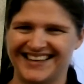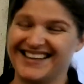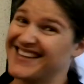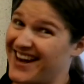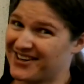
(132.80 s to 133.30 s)

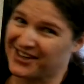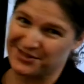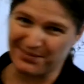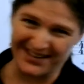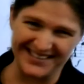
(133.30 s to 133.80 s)
It's Hot
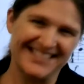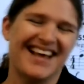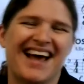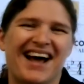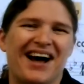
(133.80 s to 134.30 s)
Cross Buns.
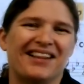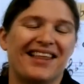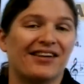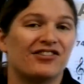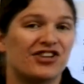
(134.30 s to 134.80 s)

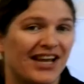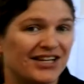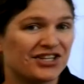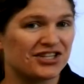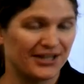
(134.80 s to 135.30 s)
They
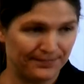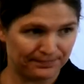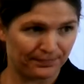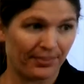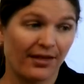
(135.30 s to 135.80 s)
changed it
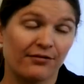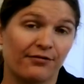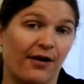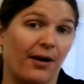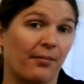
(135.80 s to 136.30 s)

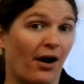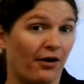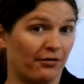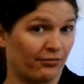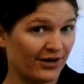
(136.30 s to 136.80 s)
from
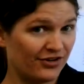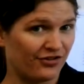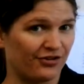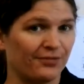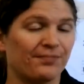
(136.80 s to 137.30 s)
our
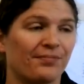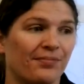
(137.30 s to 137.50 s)
original,